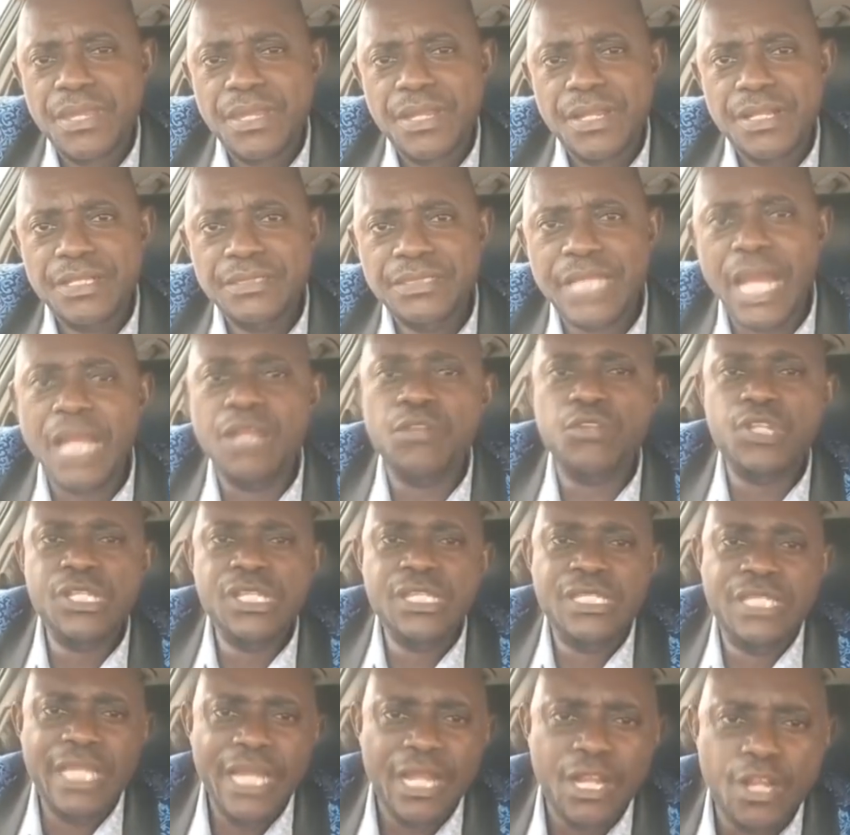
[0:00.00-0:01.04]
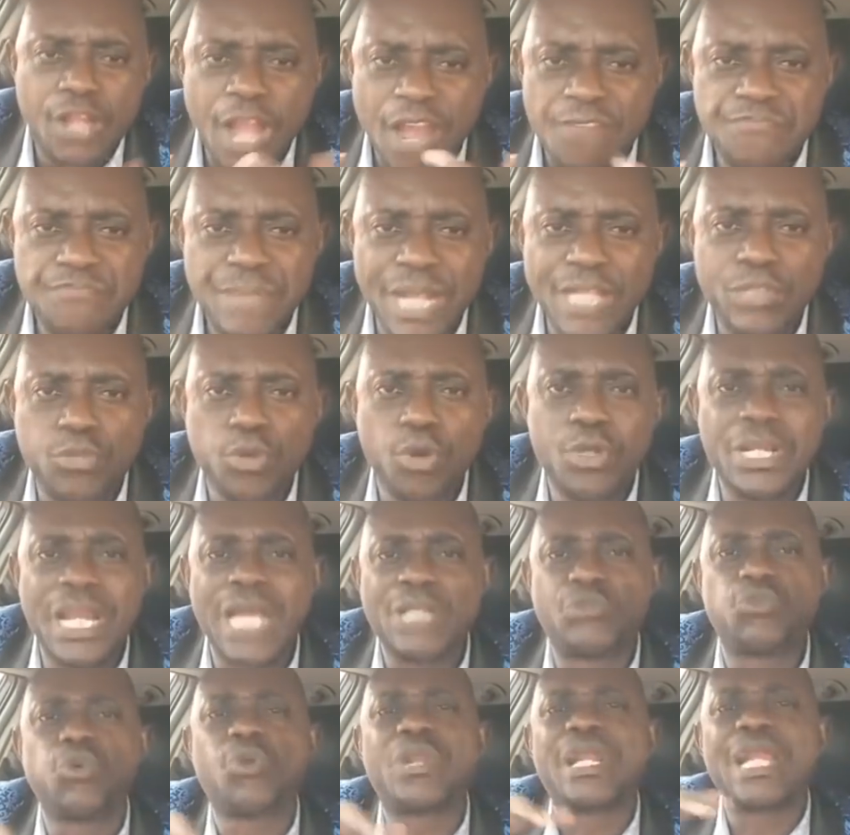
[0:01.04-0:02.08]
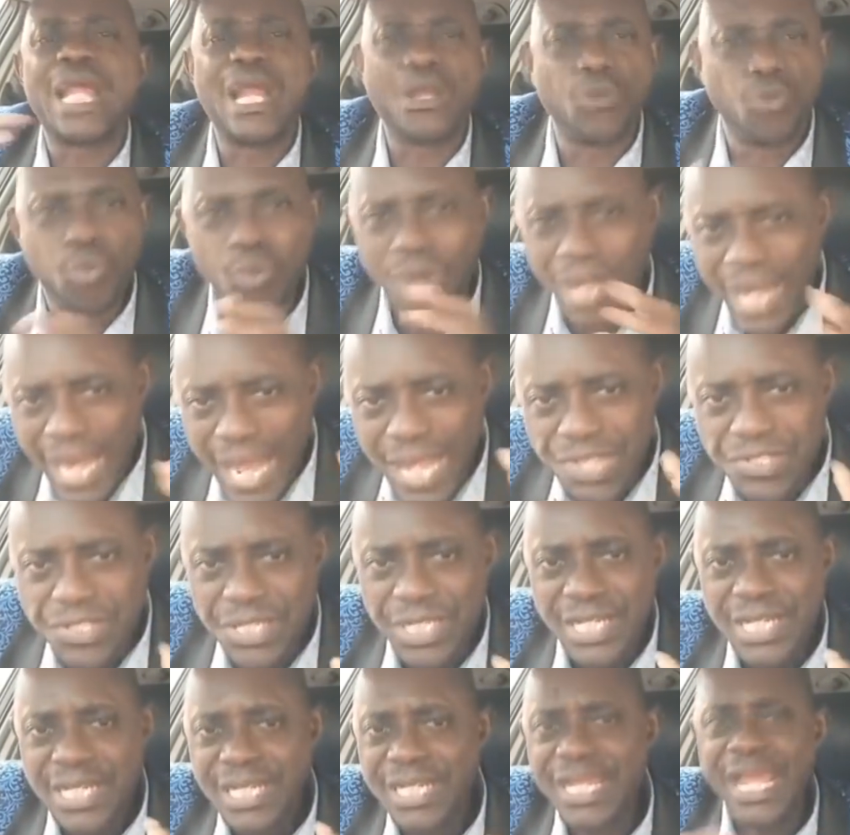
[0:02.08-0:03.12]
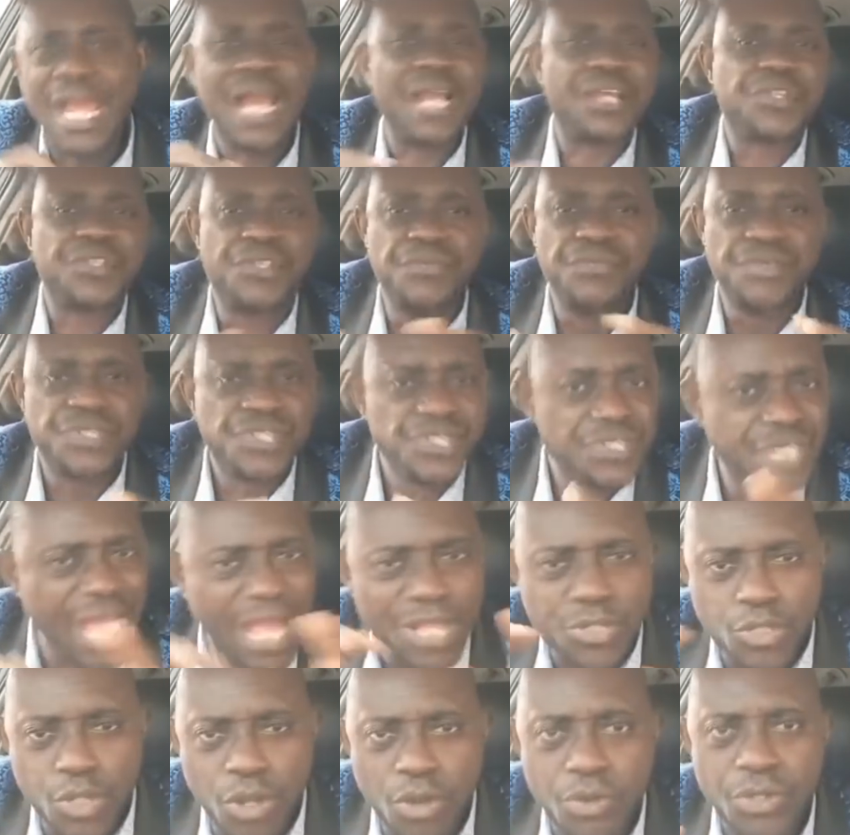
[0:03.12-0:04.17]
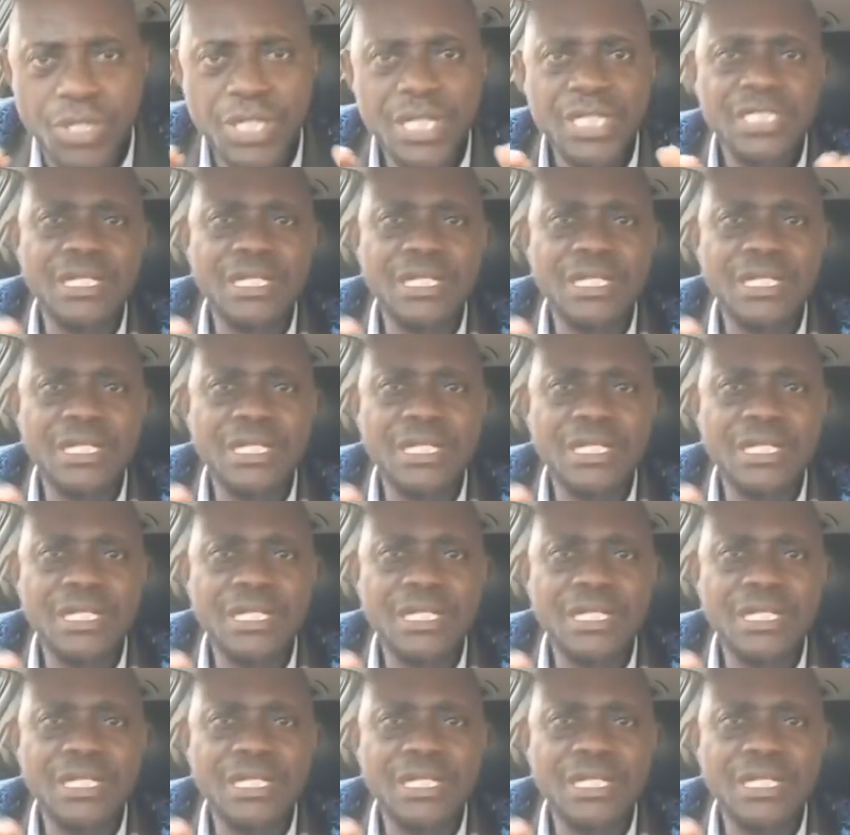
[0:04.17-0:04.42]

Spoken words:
Then the government owner to regulate the activities. That's all.